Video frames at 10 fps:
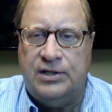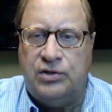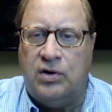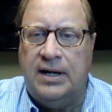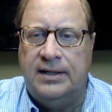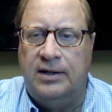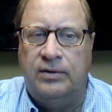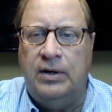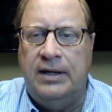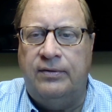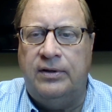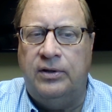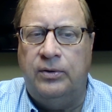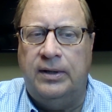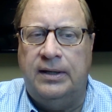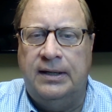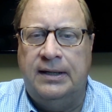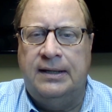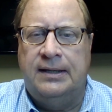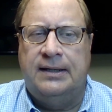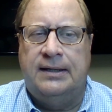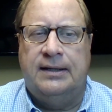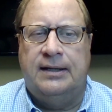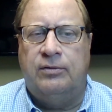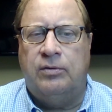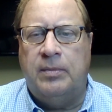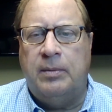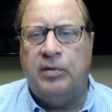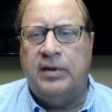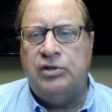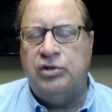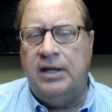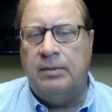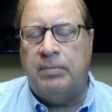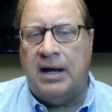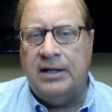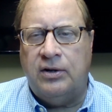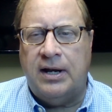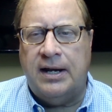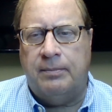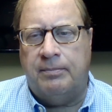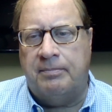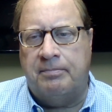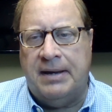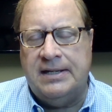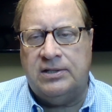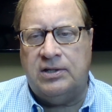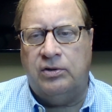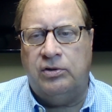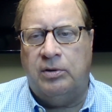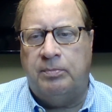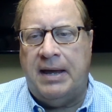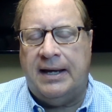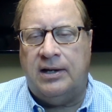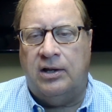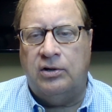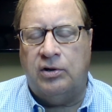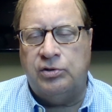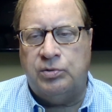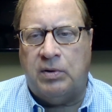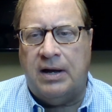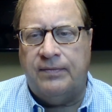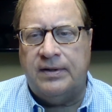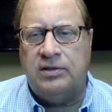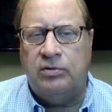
That's right. Don't even do it. And remember that you get bond credit based on your backlog gross profit.